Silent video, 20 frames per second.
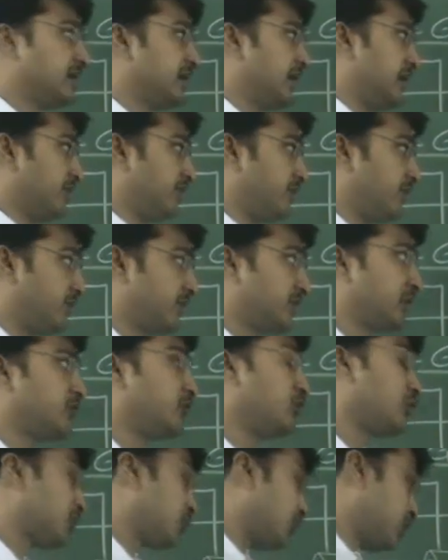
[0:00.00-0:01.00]
at
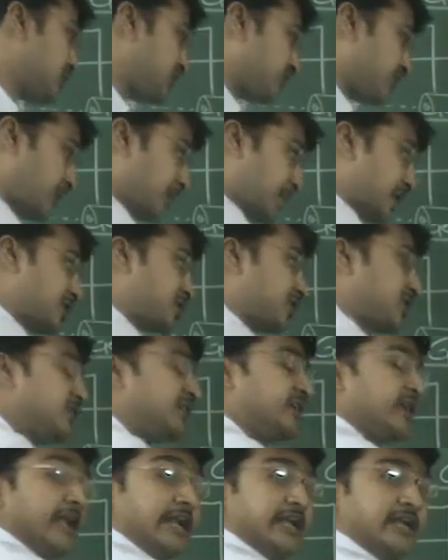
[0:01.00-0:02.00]
54 volts we measure
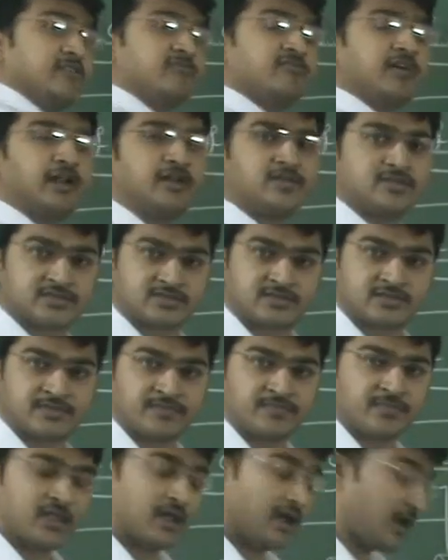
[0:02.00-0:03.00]
the 90
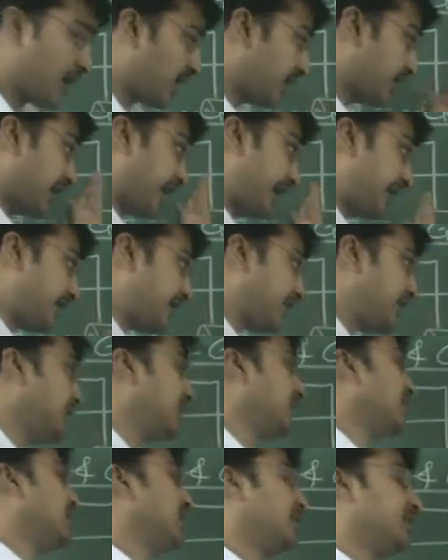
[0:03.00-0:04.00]
values or
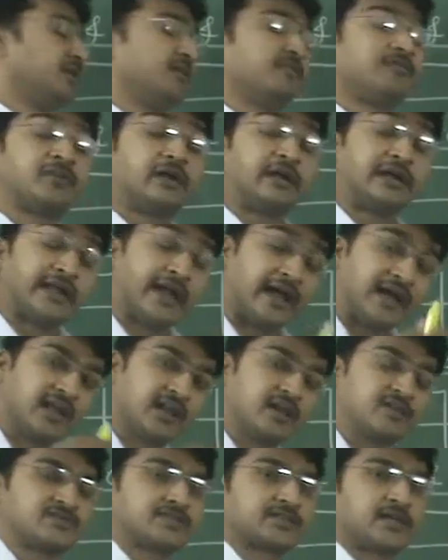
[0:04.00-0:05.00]
90 different
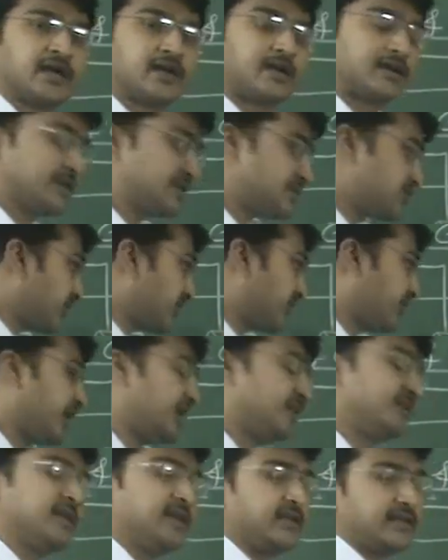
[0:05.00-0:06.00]
angle of scatterings, we
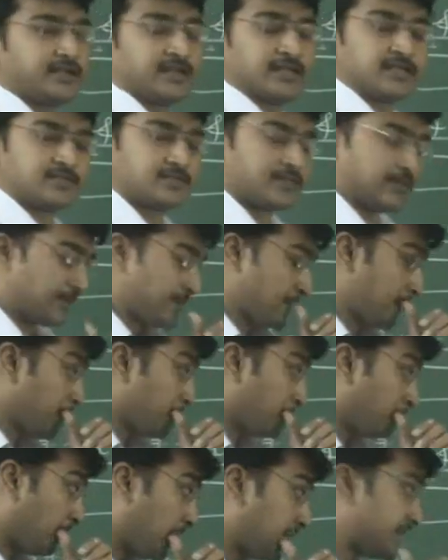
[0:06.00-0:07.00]
find the intensity.
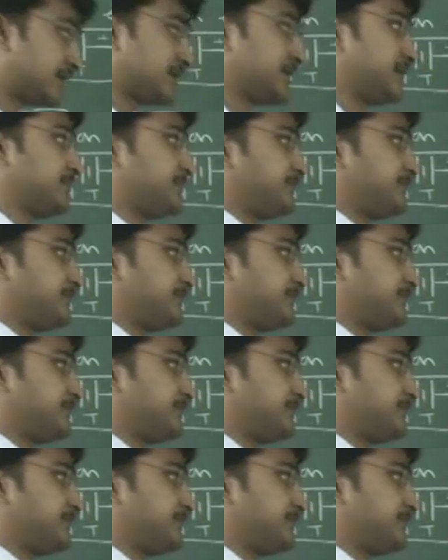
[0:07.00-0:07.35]
But